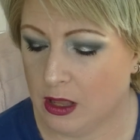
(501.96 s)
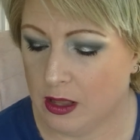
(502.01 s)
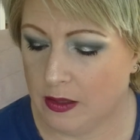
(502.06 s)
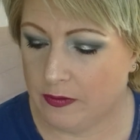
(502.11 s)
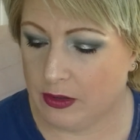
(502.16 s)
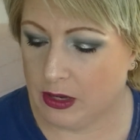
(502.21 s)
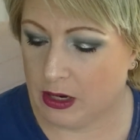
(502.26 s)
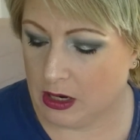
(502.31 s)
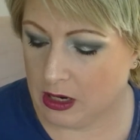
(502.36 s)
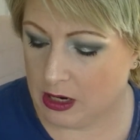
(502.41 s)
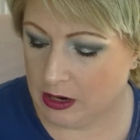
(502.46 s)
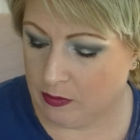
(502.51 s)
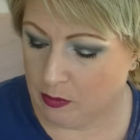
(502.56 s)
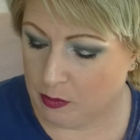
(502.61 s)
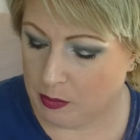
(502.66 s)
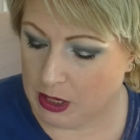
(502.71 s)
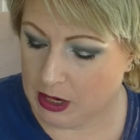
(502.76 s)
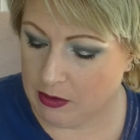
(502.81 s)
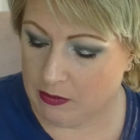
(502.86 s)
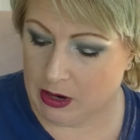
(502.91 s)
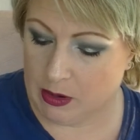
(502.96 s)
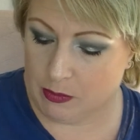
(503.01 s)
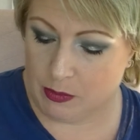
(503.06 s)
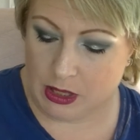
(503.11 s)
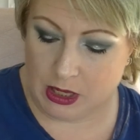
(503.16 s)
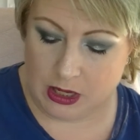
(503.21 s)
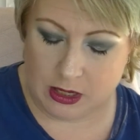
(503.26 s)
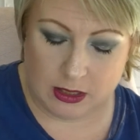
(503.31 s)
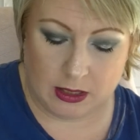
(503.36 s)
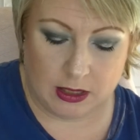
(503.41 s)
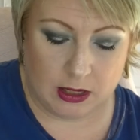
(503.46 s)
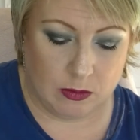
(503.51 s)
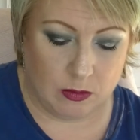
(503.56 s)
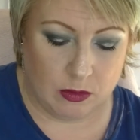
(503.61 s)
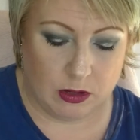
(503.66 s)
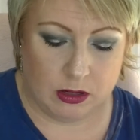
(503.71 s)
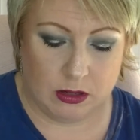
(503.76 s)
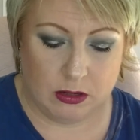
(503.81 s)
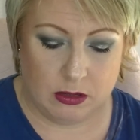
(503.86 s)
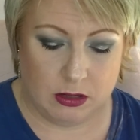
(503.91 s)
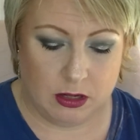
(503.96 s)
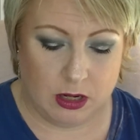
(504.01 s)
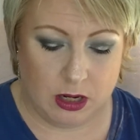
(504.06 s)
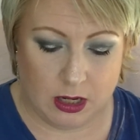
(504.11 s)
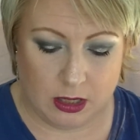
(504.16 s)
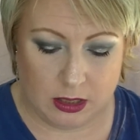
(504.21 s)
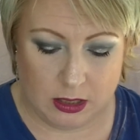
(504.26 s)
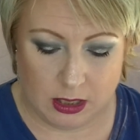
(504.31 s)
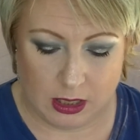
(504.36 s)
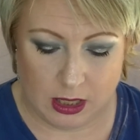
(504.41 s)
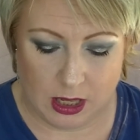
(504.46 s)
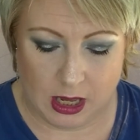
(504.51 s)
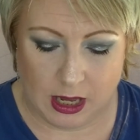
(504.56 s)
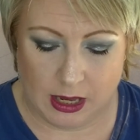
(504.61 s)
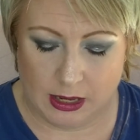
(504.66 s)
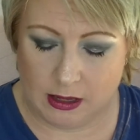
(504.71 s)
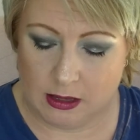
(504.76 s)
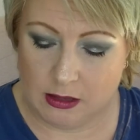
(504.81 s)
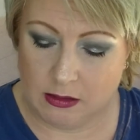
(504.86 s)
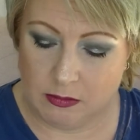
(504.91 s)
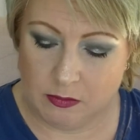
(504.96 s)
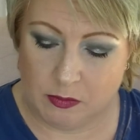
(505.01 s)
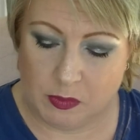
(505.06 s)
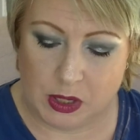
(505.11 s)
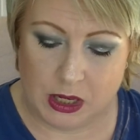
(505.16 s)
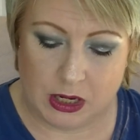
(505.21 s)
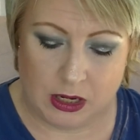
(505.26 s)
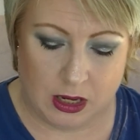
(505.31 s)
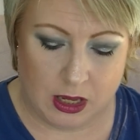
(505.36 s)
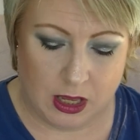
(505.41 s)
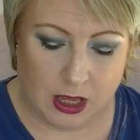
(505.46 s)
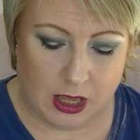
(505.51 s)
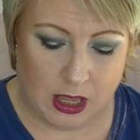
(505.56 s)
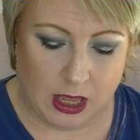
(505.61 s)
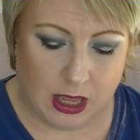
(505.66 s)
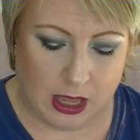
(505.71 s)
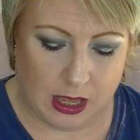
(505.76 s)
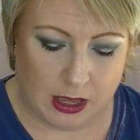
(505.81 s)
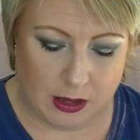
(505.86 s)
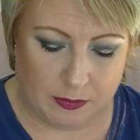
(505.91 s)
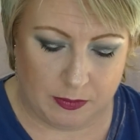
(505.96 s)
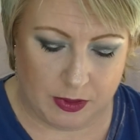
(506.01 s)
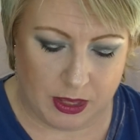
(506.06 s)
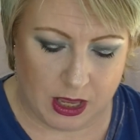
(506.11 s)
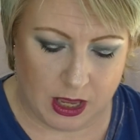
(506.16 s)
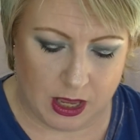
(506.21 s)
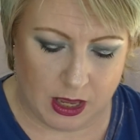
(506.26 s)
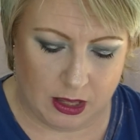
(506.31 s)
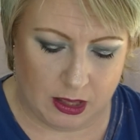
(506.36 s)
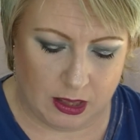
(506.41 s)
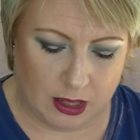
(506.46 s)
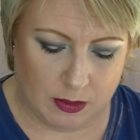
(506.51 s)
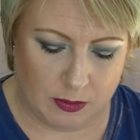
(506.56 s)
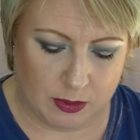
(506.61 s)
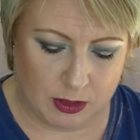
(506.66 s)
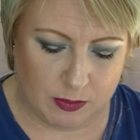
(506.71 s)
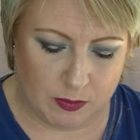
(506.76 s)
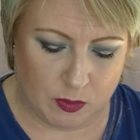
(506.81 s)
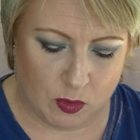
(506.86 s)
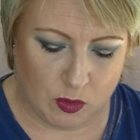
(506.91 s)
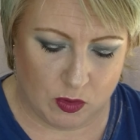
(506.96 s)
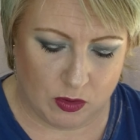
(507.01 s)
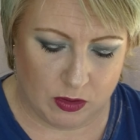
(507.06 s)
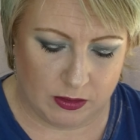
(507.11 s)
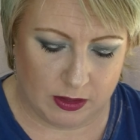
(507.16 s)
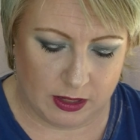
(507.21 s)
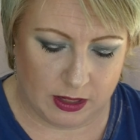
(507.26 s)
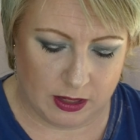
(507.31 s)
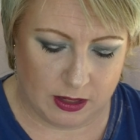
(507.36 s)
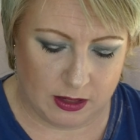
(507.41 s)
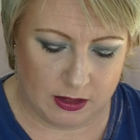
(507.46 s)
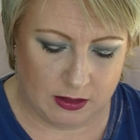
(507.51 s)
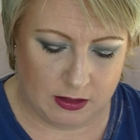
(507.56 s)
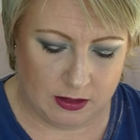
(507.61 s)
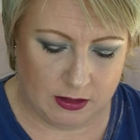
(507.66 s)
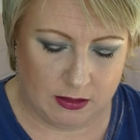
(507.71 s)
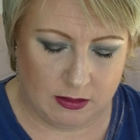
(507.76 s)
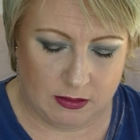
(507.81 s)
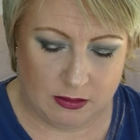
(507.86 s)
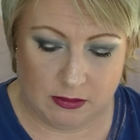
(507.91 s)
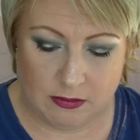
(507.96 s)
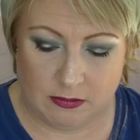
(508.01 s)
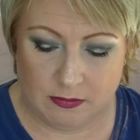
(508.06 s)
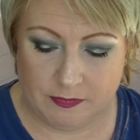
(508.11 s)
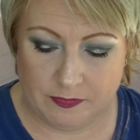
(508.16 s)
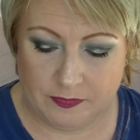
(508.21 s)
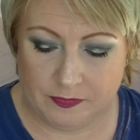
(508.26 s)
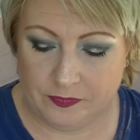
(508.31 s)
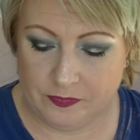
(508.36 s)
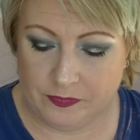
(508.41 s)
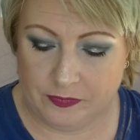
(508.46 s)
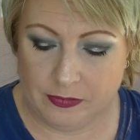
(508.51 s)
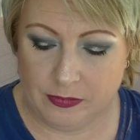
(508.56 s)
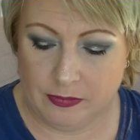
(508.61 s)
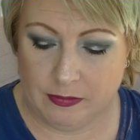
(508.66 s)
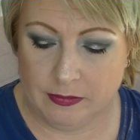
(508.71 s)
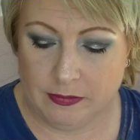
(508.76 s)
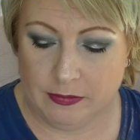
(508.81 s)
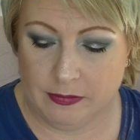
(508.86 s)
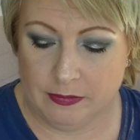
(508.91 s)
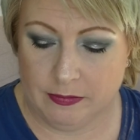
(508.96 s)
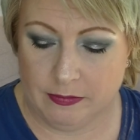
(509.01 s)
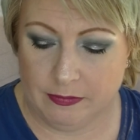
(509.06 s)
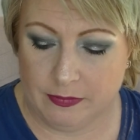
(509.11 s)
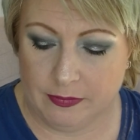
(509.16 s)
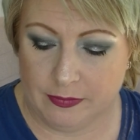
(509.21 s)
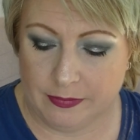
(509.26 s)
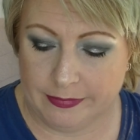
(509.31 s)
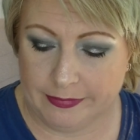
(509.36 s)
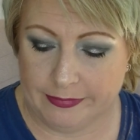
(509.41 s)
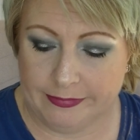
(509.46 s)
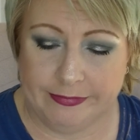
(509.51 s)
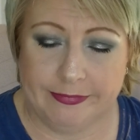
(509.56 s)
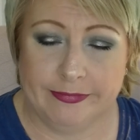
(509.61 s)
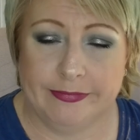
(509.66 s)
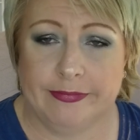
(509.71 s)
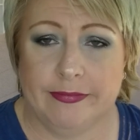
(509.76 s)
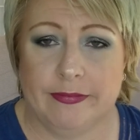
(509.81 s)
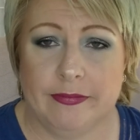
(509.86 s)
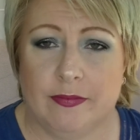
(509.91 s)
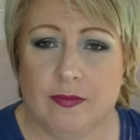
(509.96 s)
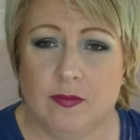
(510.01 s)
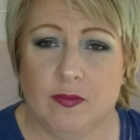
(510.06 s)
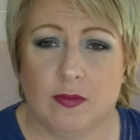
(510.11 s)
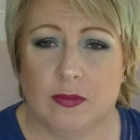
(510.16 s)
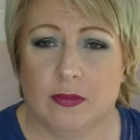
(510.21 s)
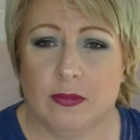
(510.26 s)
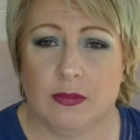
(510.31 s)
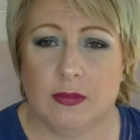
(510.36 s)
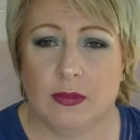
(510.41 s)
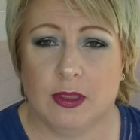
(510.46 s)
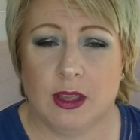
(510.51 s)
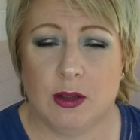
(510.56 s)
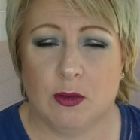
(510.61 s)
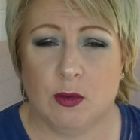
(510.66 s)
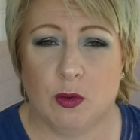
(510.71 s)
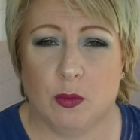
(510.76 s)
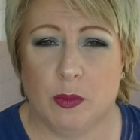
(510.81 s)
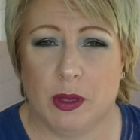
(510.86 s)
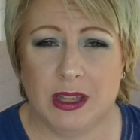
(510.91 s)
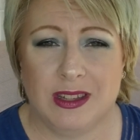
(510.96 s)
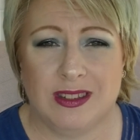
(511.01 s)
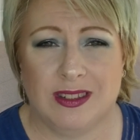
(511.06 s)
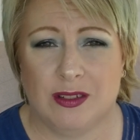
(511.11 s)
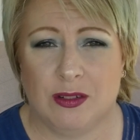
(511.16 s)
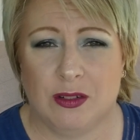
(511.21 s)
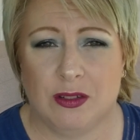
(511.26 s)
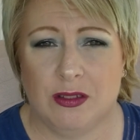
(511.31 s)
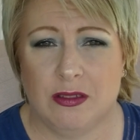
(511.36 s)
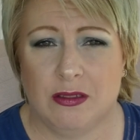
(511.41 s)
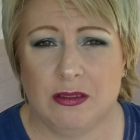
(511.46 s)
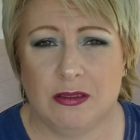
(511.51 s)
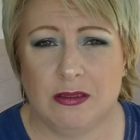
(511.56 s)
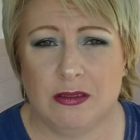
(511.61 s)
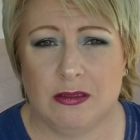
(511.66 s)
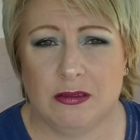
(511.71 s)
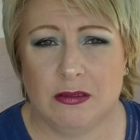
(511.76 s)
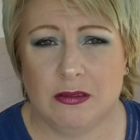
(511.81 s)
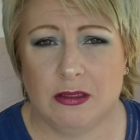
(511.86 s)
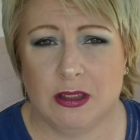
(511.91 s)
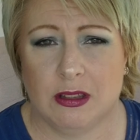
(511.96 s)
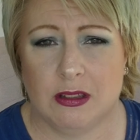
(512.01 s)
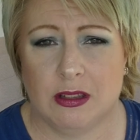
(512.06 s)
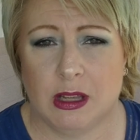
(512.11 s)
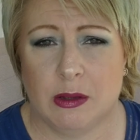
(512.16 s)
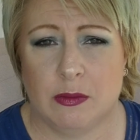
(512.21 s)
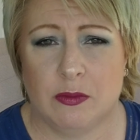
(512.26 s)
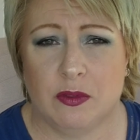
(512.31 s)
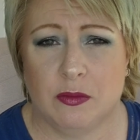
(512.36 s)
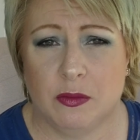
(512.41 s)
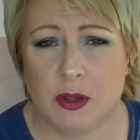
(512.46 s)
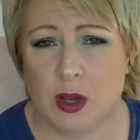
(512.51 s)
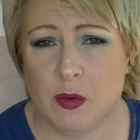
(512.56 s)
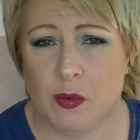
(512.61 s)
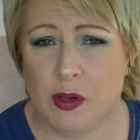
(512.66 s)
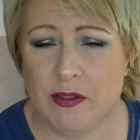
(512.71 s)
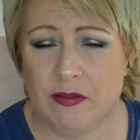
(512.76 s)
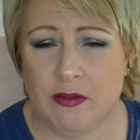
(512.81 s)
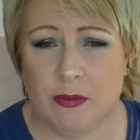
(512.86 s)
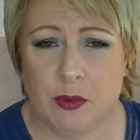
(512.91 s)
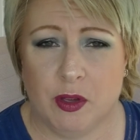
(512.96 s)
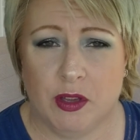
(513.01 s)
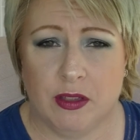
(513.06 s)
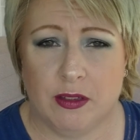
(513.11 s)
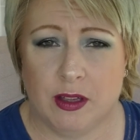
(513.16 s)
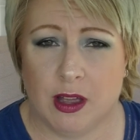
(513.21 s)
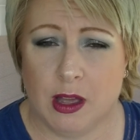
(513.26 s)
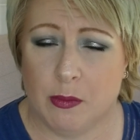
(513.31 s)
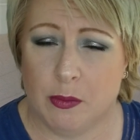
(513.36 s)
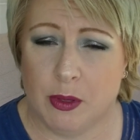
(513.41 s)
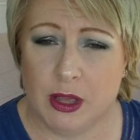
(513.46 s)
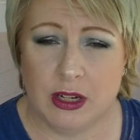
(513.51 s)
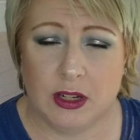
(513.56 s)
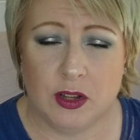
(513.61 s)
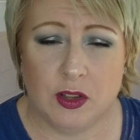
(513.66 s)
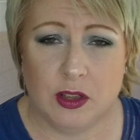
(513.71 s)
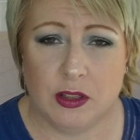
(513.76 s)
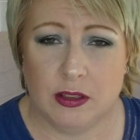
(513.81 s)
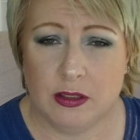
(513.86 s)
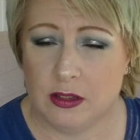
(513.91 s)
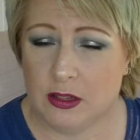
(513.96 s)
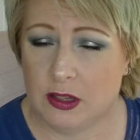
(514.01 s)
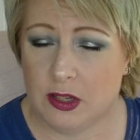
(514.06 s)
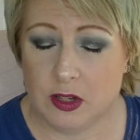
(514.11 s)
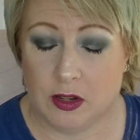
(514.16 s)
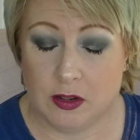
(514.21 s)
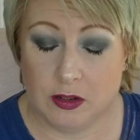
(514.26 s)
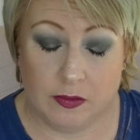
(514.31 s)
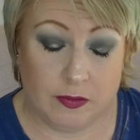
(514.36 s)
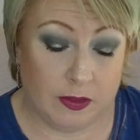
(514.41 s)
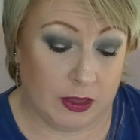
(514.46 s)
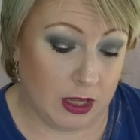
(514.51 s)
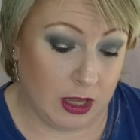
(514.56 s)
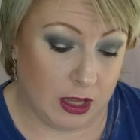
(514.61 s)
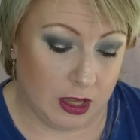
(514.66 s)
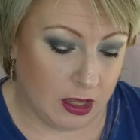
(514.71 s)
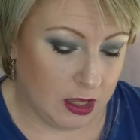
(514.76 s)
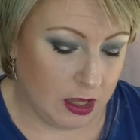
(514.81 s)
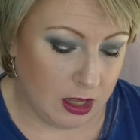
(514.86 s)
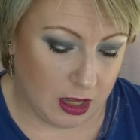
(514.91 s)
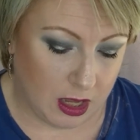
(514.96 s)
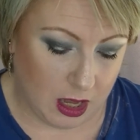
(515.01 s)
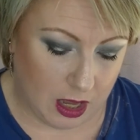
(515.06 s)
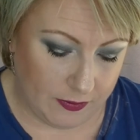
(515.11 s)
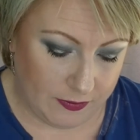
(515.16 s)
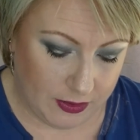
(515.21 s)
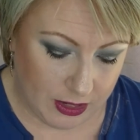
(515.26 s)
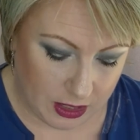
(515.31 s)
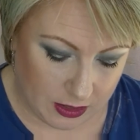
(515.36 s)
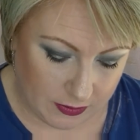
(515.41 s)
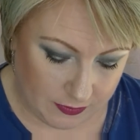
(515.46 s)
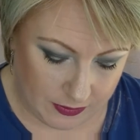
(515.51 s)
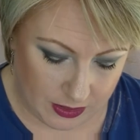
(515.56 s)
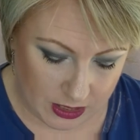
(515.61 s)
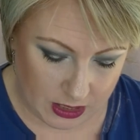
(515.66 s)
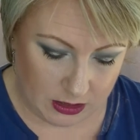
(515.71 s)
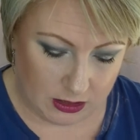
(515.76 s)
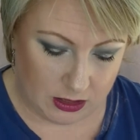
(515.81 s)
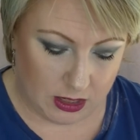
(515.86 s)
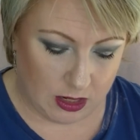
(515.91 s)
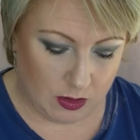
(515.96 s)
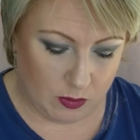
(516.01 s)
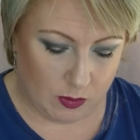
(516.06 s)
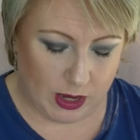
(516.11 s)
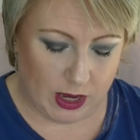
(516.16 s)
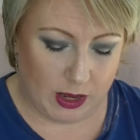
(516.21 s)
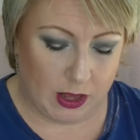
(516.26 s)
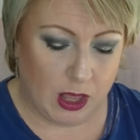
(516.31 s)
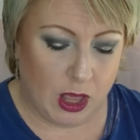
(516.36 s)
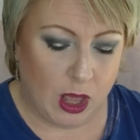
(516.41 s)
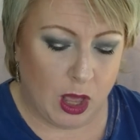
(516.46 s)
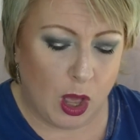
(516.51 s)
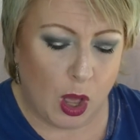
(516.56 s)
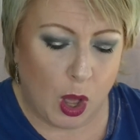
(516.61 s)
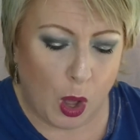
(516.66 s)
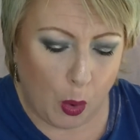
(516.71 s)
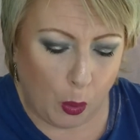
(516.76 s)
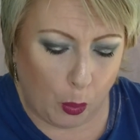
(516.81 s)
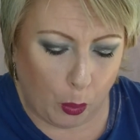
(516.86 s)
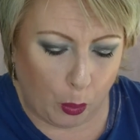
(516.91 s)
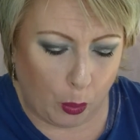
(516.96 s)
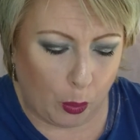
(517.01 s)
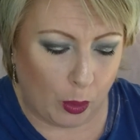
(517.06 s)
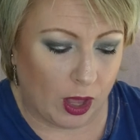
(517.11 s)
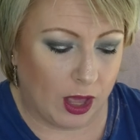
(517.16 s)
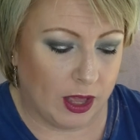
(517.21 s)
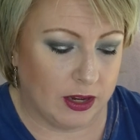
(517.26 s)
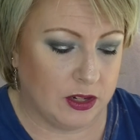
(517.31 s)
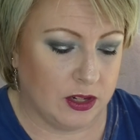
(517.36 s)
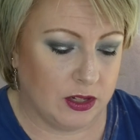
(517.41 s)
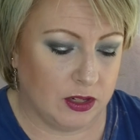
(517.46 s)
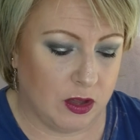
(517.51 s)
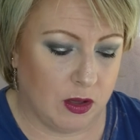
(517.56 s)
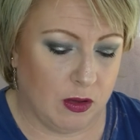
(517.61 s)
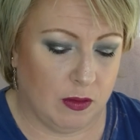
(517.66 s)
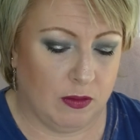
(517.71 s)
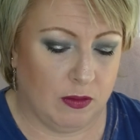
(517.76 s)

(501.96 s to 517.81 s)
figured I'd have a play around with that and see what it's like. But it was more they're all based on Earth. Some of them go away from Earth and come back to Earth, so I figured it fit in a way. I just got